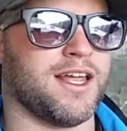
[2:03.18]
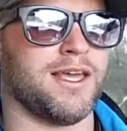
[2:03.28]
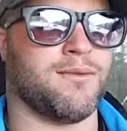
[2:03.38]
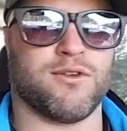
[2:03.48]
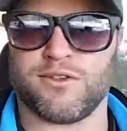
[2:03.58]
of
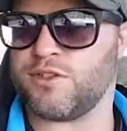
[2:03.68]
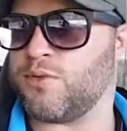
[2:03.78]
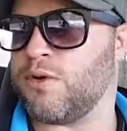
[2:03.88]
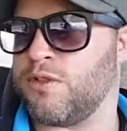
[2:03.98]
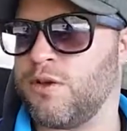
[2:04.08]
chemicals you
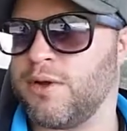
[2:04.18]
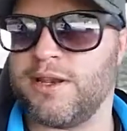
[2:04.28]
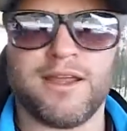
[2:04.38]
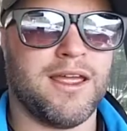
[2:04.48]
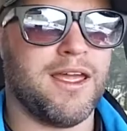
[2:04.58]
want through it.
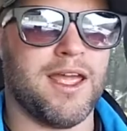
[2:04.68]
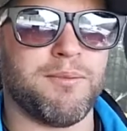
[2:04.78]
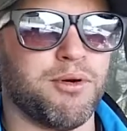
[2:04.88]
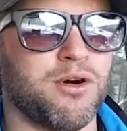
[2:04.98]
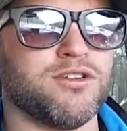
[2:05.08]
It
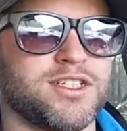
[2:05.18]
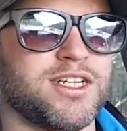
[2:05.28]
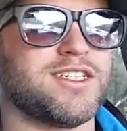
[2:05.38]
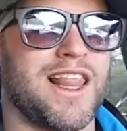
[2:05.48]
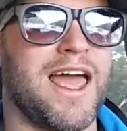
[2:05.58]
pulls
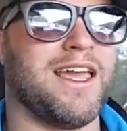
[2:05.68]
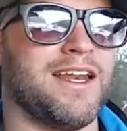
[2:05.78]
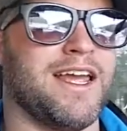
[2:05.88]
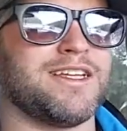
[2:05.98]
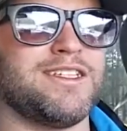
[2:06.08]
just like
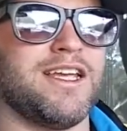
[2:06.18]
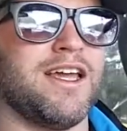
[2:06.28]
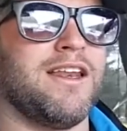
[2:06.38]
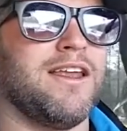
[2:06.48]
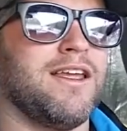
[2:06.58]
an X-Jet.